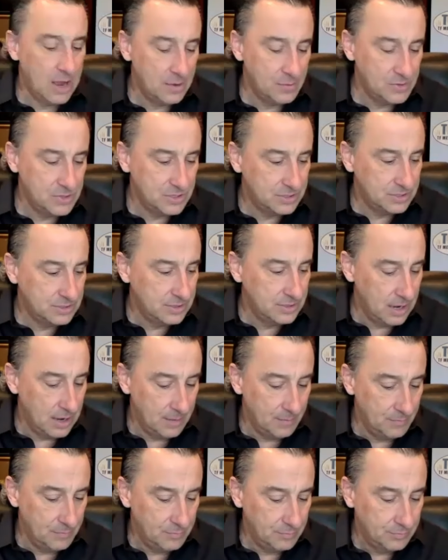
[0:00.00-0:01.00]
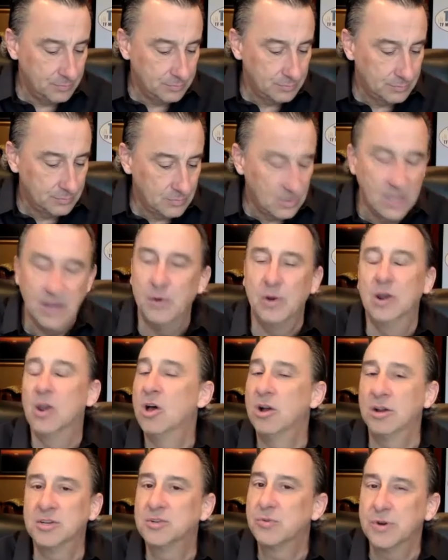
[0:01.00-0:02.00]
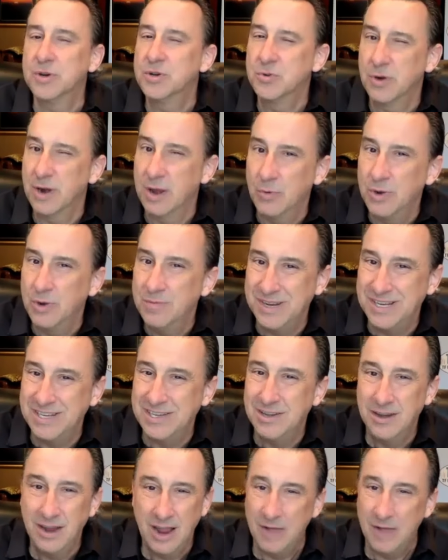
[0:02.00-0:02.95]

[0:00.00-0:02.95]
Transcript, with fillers: would just, um, anyway, long story short, I wouldn't be,